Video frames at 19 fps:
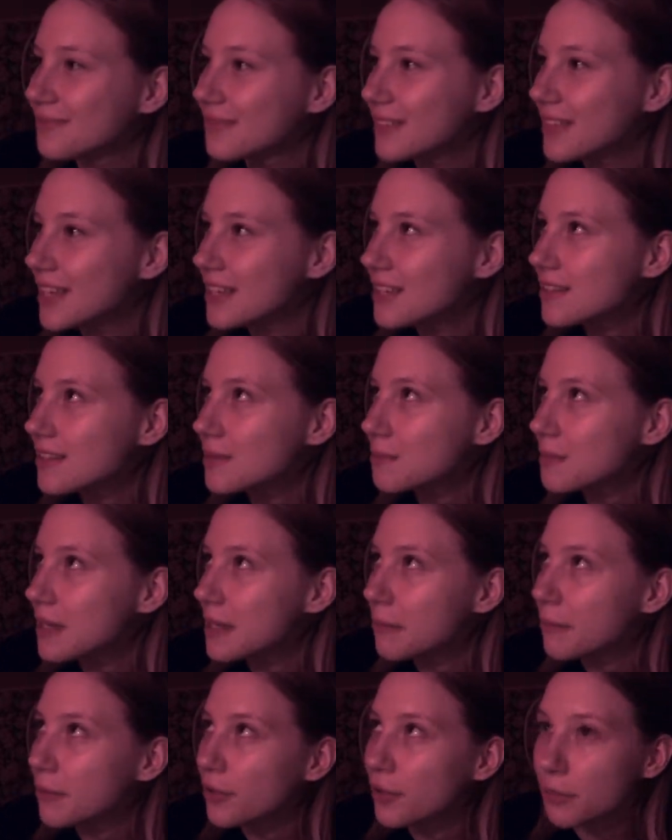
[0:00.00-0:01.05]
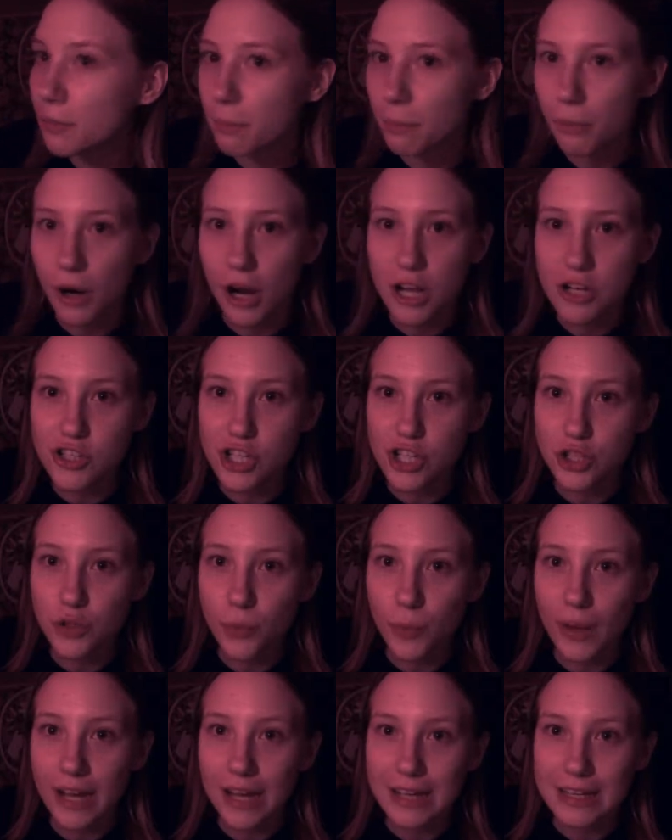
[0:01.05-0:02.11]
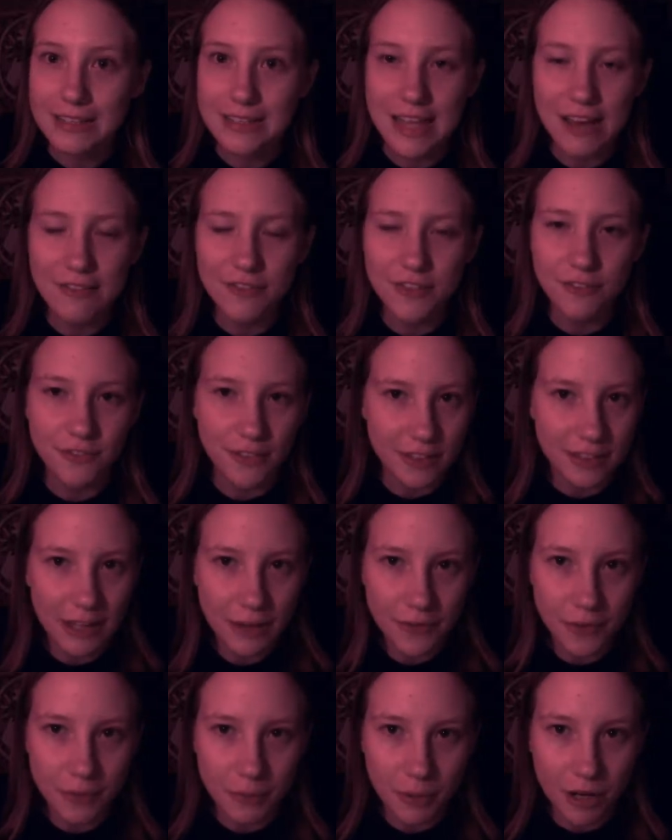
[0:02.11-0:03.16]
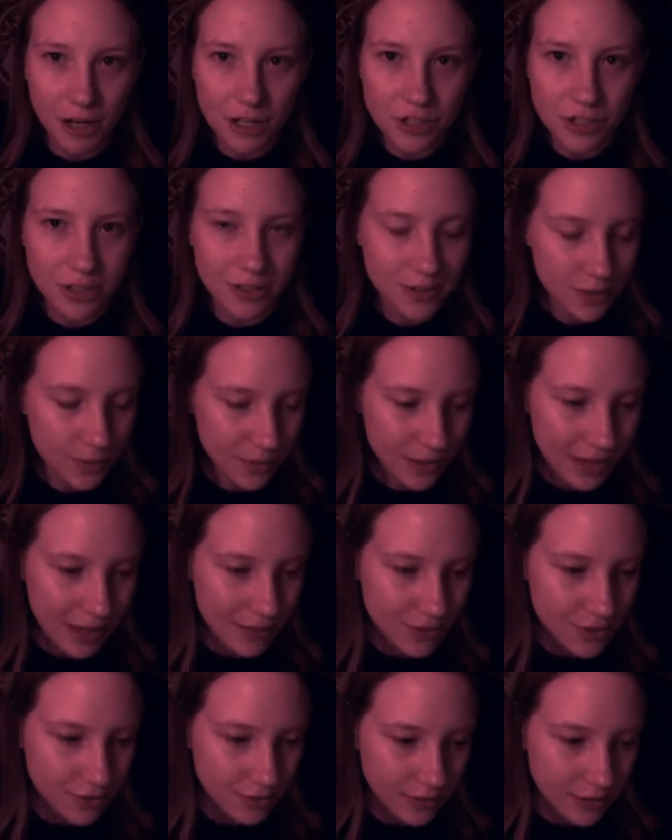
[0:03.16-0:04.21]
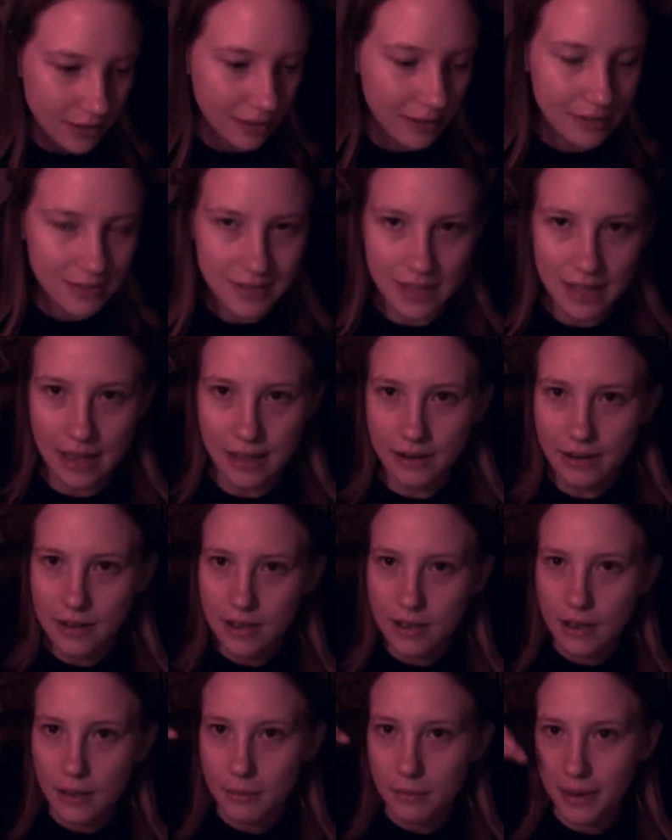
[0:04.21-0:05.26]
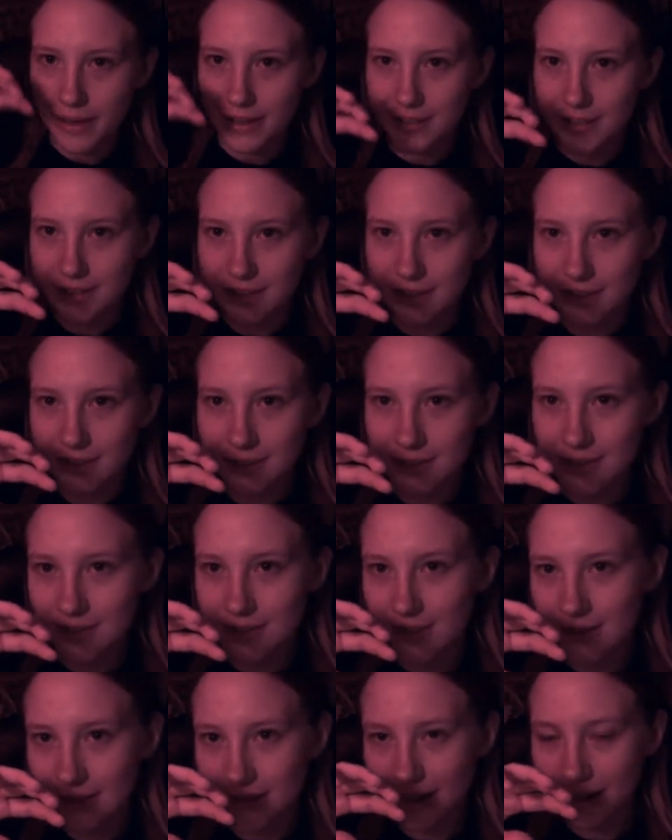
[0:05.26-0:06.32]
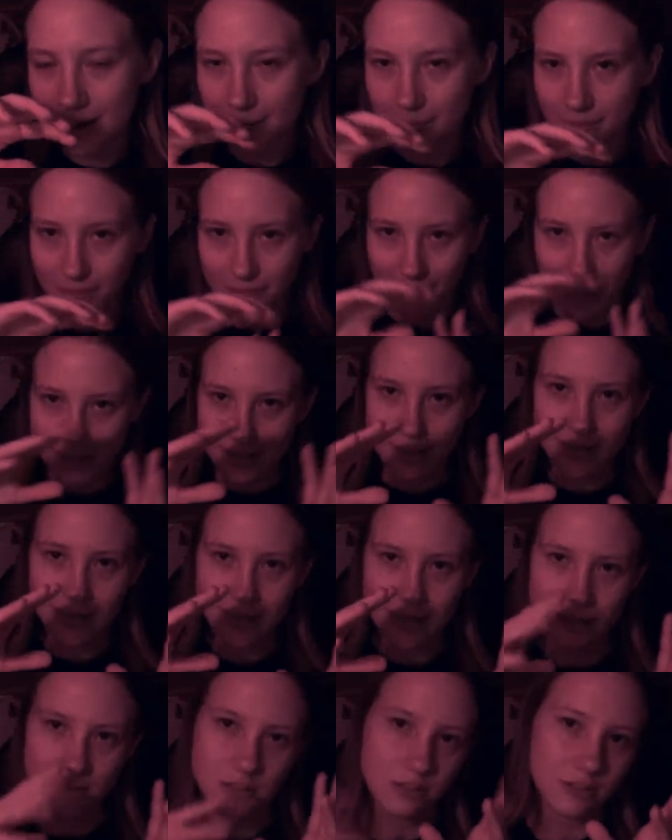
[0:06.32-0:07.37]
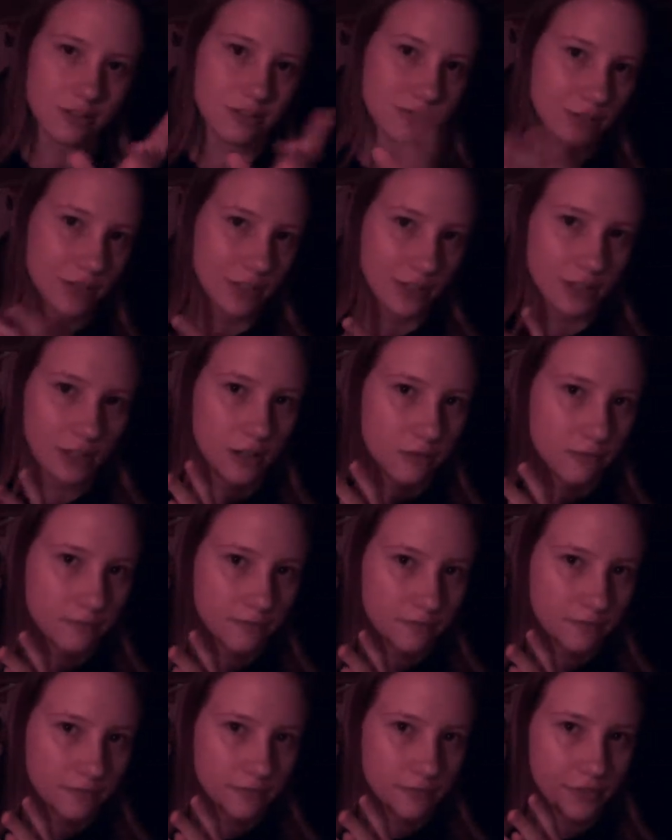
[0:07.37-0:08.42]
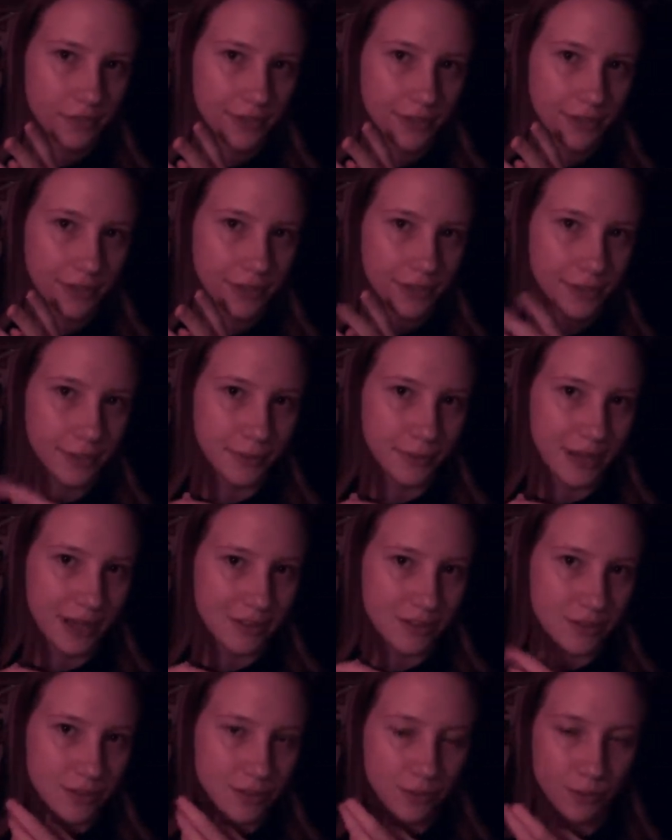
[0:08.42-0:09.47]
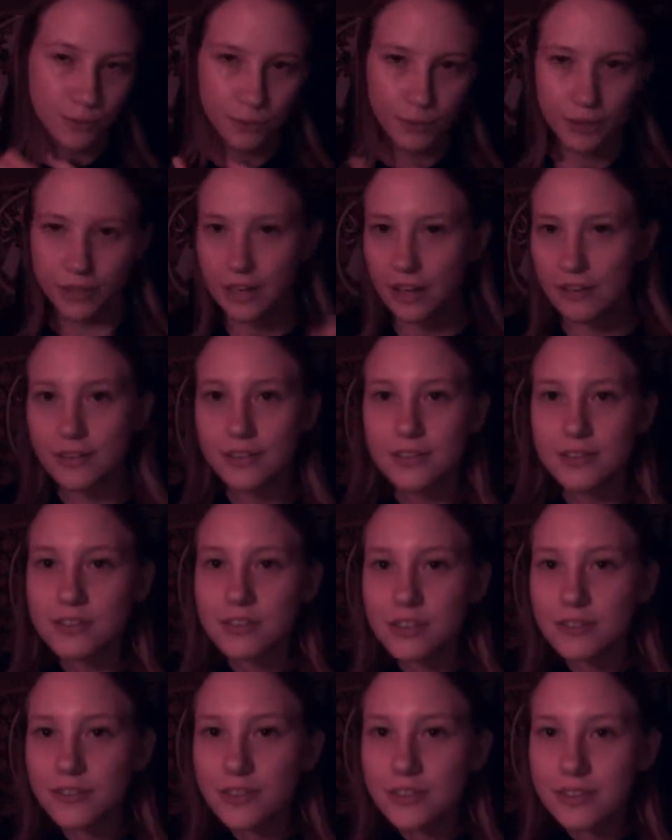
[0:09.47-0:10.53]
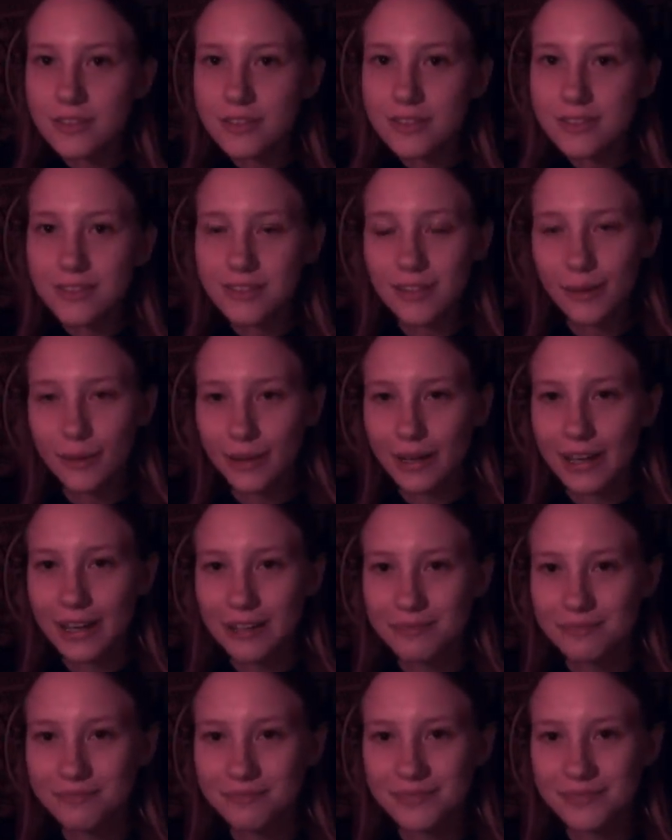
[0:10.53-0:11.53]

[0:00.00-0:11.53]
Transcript: These people, project-wise, have to feel out their projects, okay? You have to realize that Pisces' sister is Virgo. Virgo has to do with work, health, and service, okay?